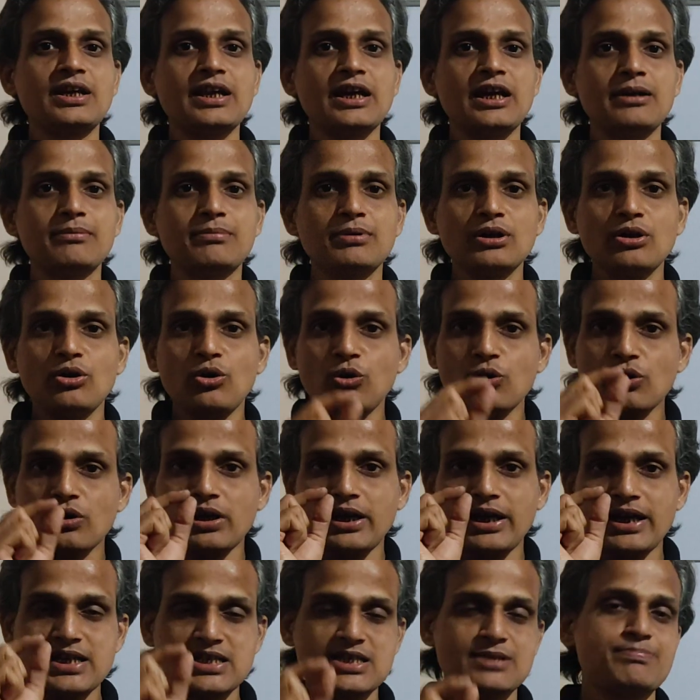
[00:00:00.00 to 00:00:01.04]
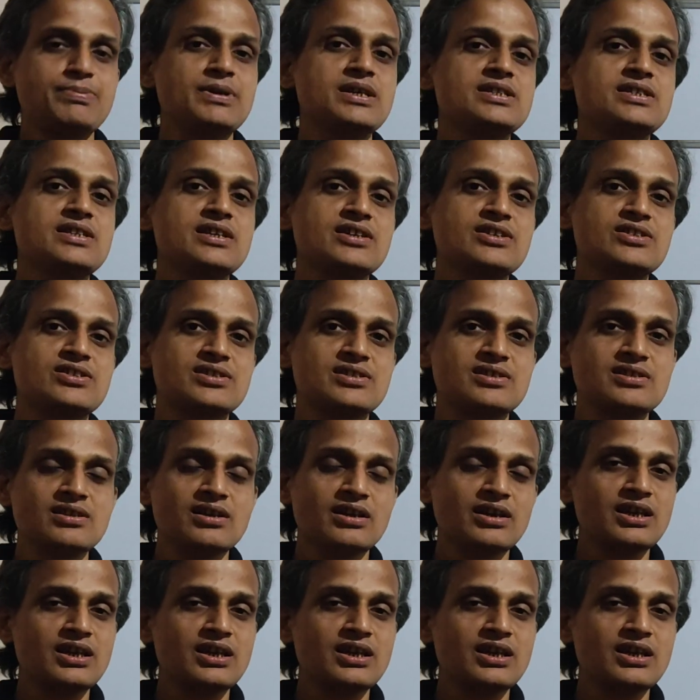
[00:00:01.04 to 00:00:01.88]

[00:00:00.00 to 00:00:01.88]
table or SP6